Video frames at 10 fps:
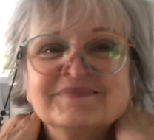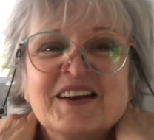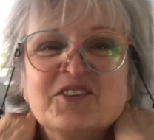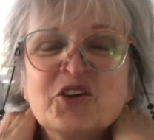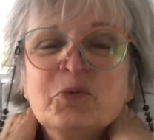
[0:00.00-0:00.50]

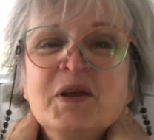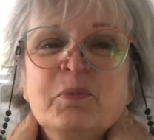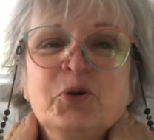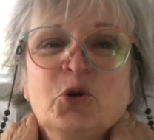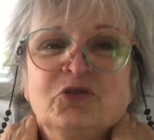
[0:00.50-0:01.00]
It's gonna be a
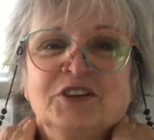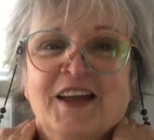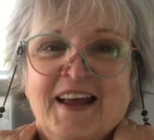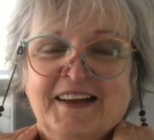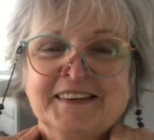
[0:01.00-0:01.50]
beautiful
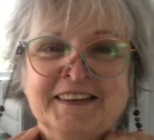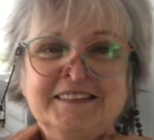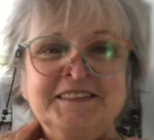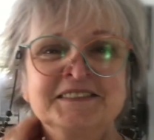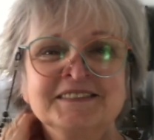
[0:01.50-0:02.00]
day.
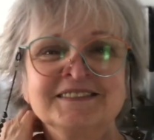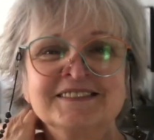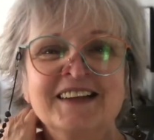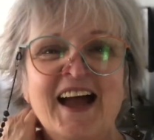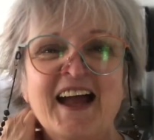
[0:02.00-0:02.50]

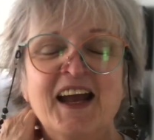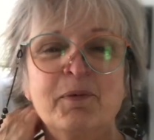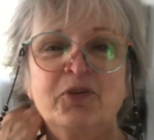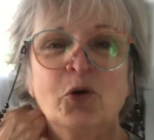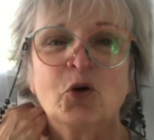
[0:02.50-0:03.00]
I get up
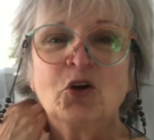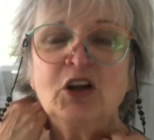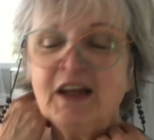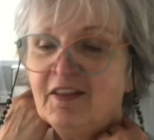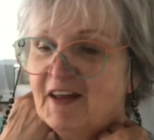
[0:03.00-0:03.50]
so
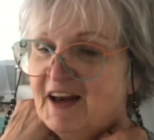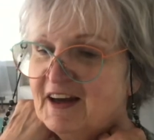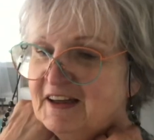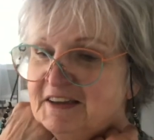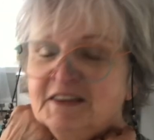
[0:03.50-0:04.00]
early that
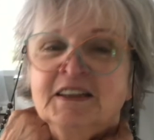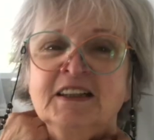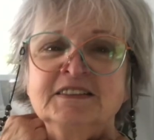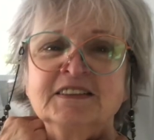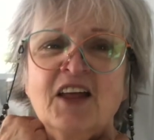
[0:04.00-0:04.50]
uh,
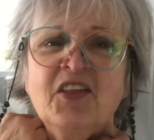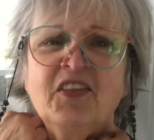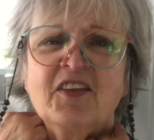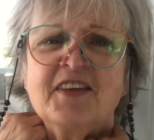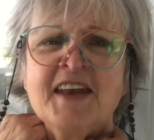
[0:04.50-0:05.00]
I think
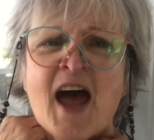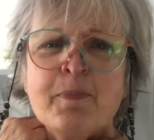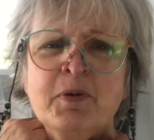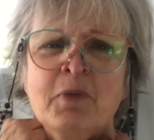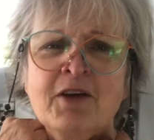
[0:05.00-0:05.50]
there's a
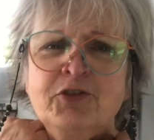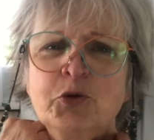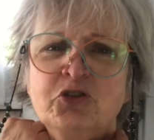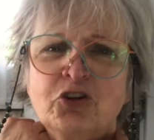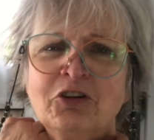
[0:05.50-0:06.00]
nap in my
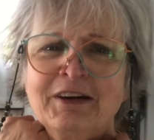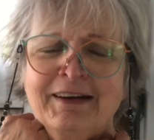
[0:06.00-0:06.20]
future.